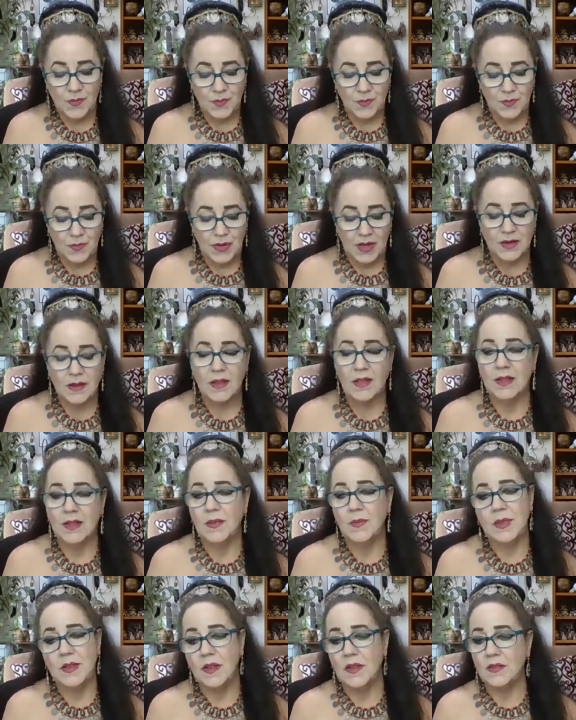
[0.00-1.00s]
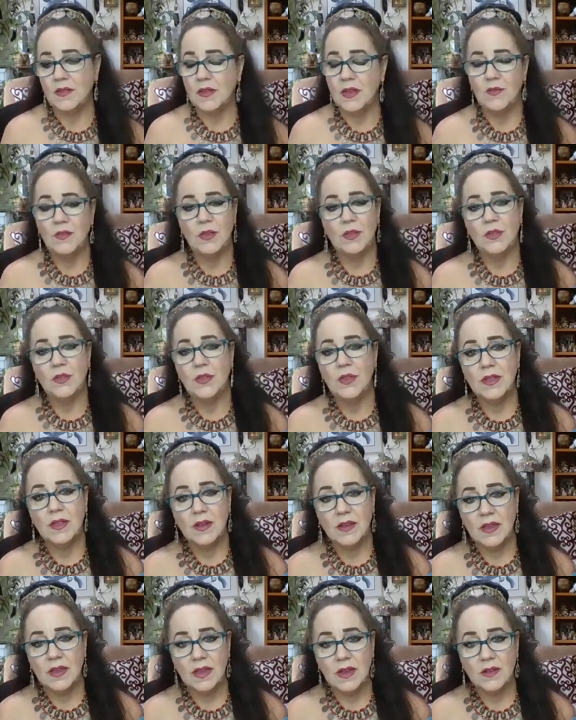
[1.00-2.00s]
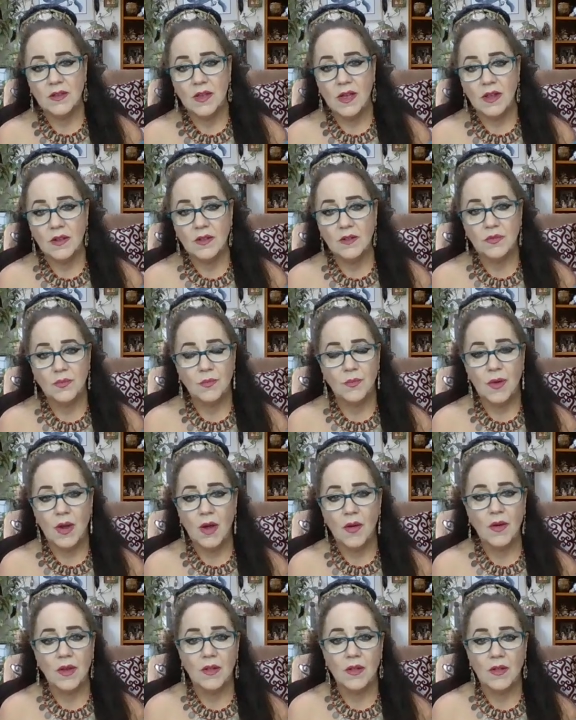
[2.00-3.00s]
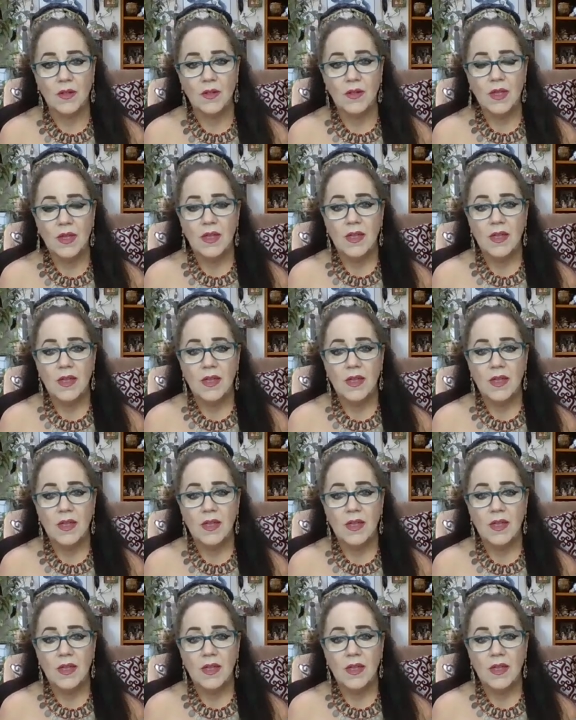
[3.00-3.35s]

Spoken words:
but because if you look at King Tut's burial,